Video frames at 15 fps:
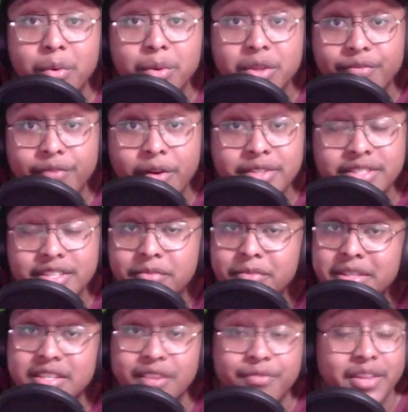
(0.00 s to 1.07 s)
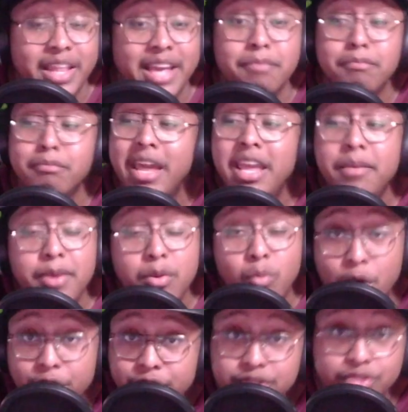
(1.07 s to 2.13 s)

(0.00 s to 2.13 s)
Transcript: with the first team except for like maybe one or